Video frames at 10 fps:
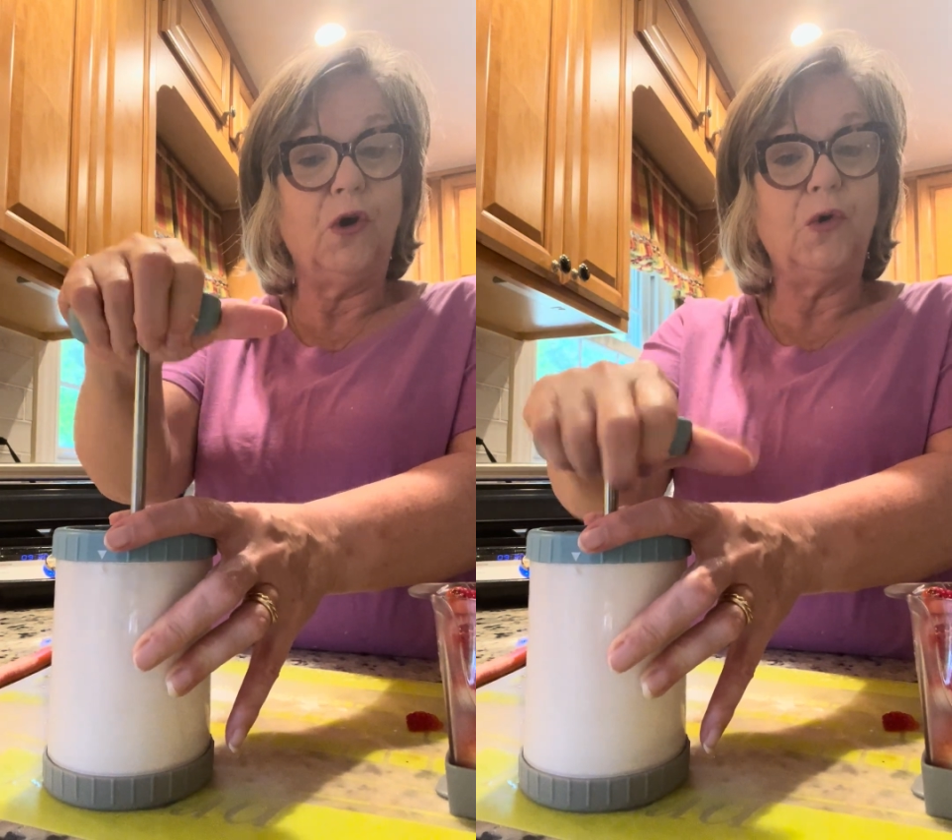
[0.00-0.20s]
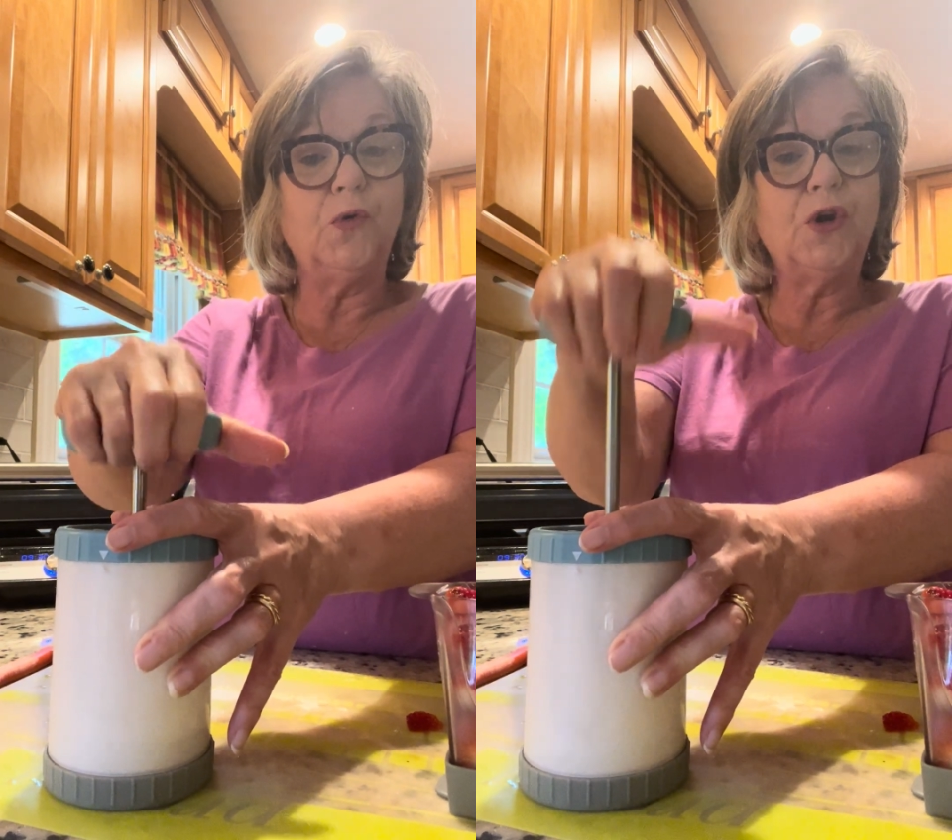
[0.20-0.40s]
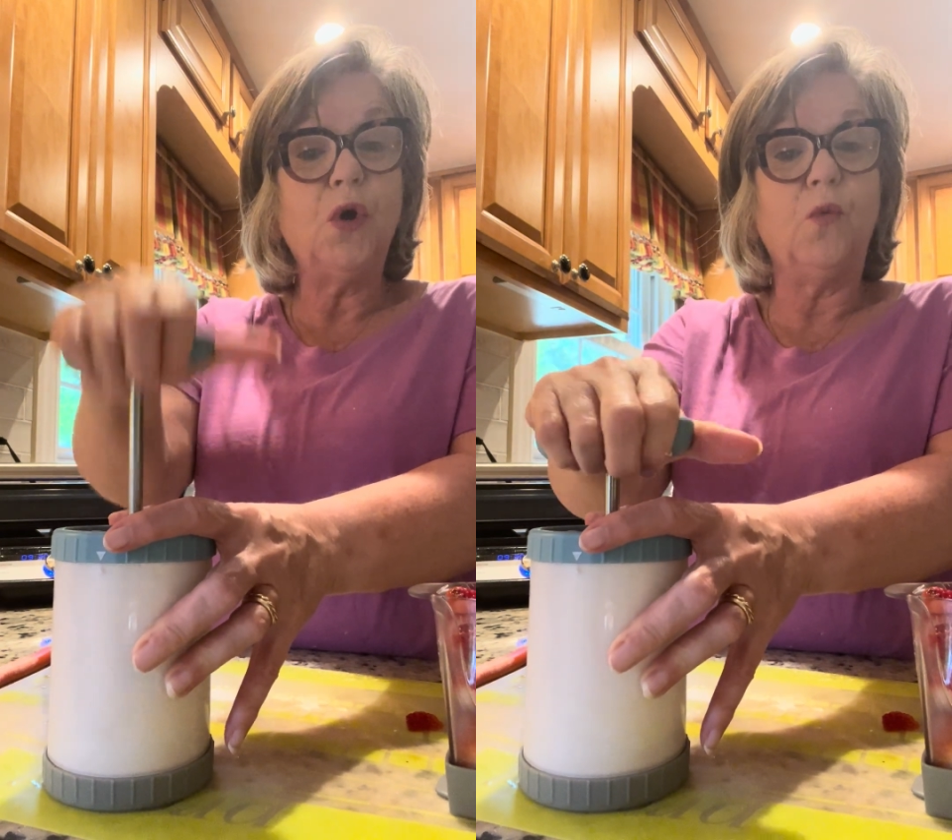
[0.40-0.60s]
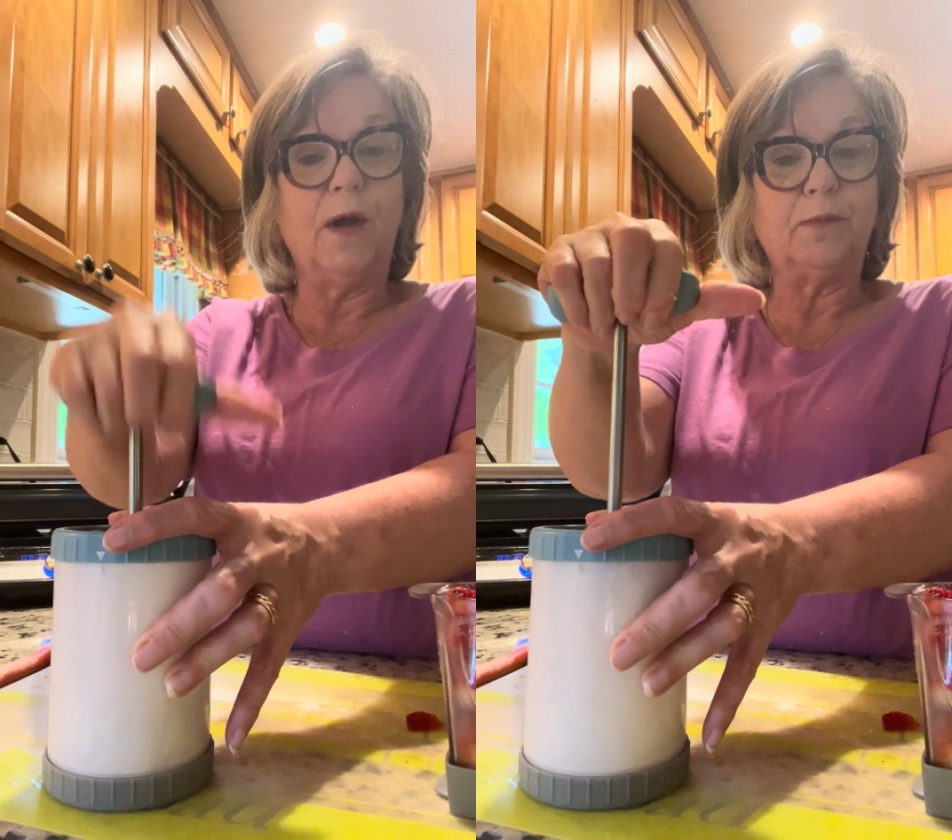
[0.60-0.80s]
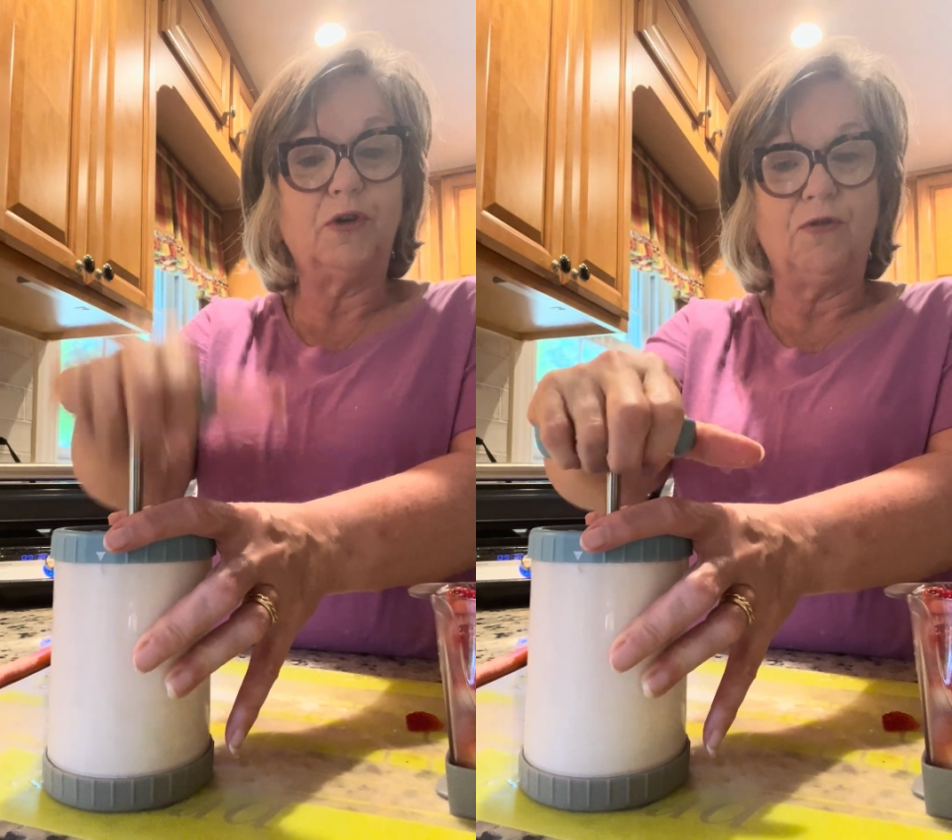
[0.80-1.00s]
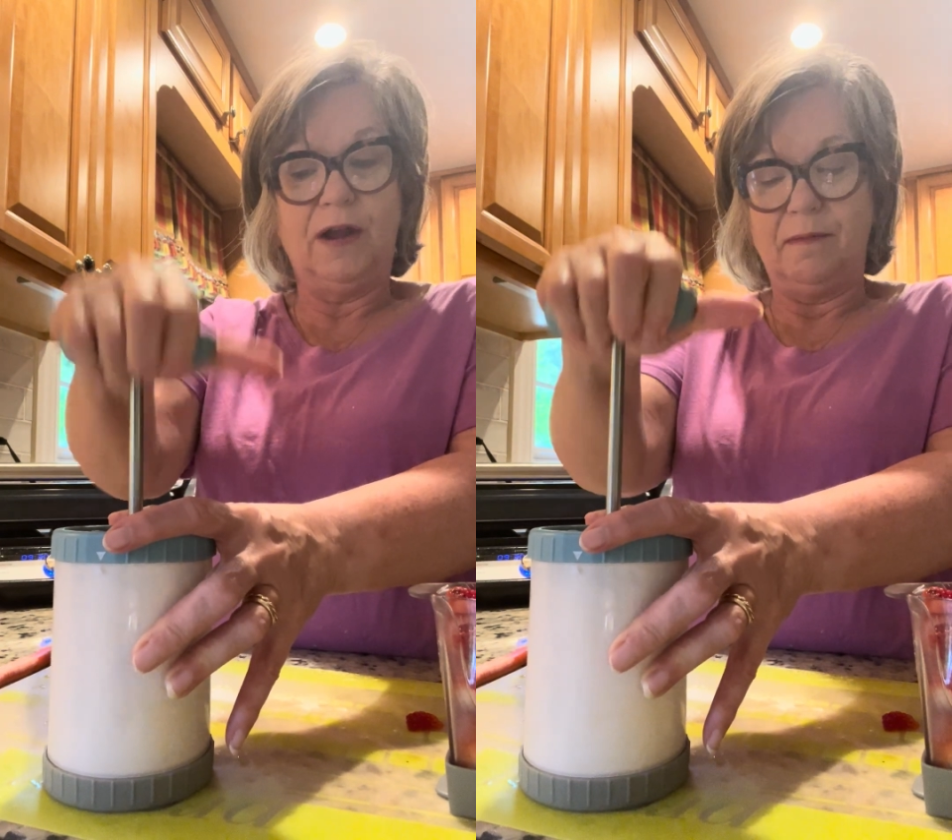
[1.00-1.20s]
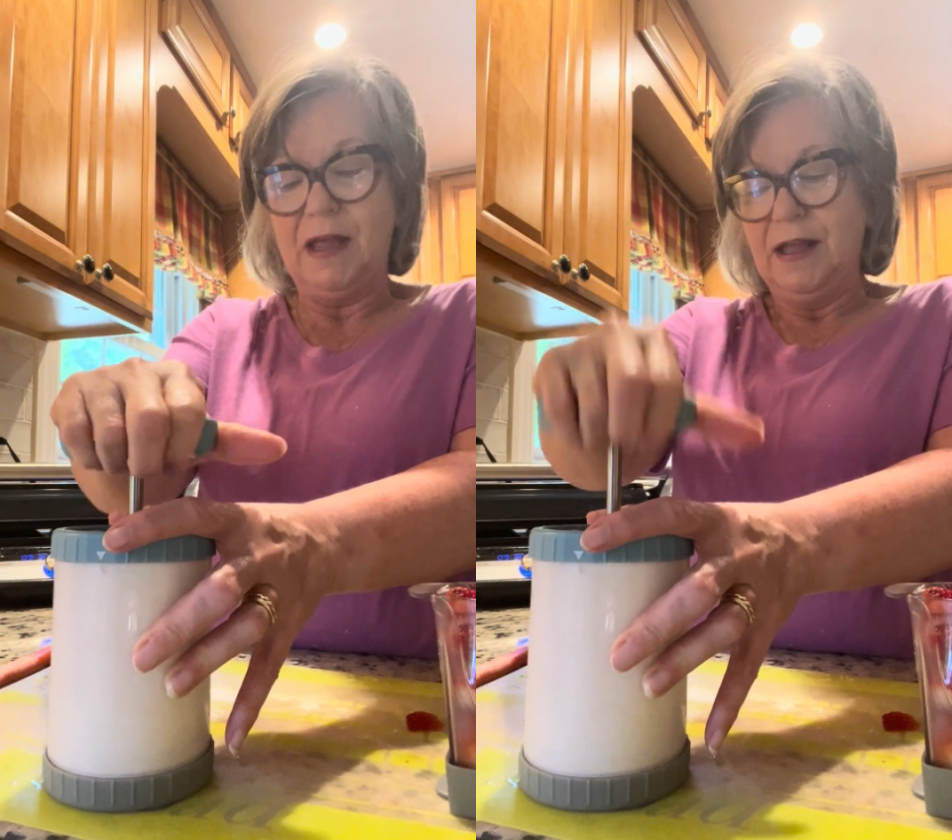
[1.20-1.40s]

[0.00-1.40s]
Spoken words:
own whipped cream.